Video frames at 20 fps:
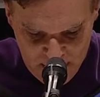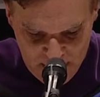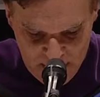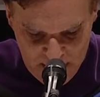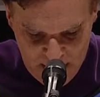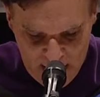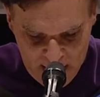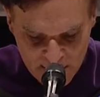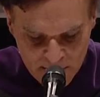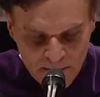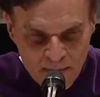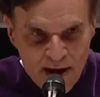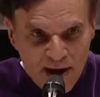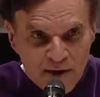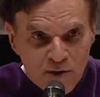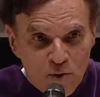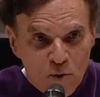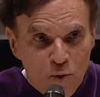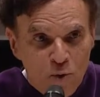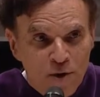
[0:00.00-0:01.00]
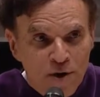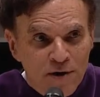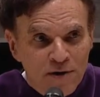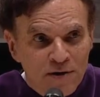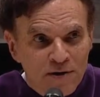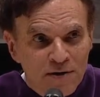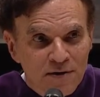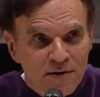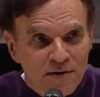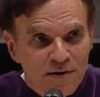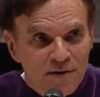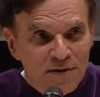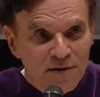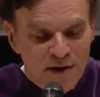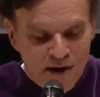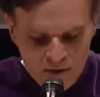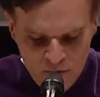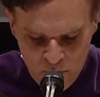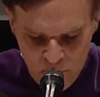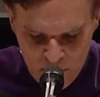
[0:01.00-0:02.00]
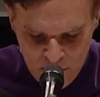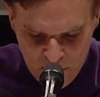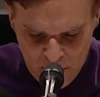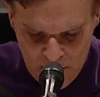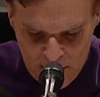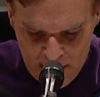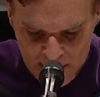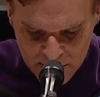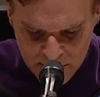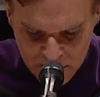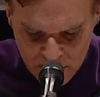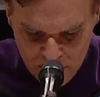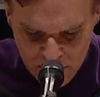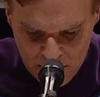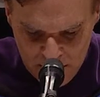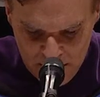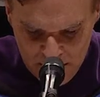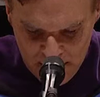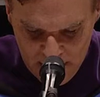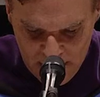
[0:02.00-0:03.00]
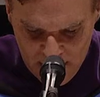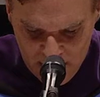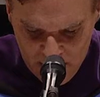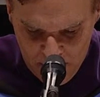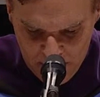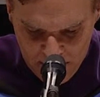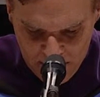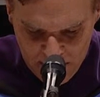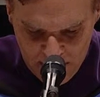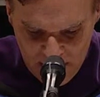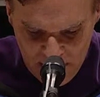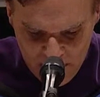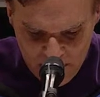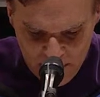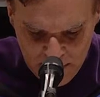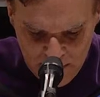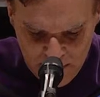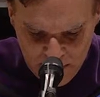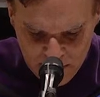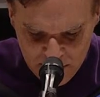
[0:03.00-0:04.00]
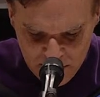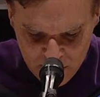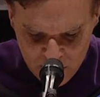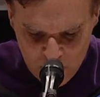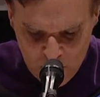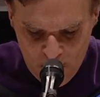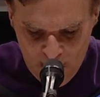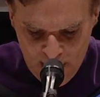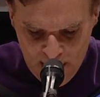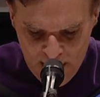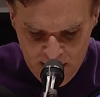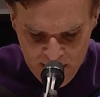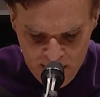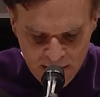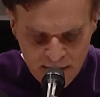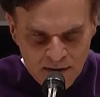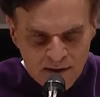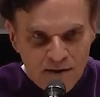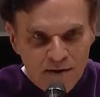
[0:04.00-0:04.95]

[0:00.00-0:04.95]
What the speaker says: As my court and your law school have been deeply intertwined,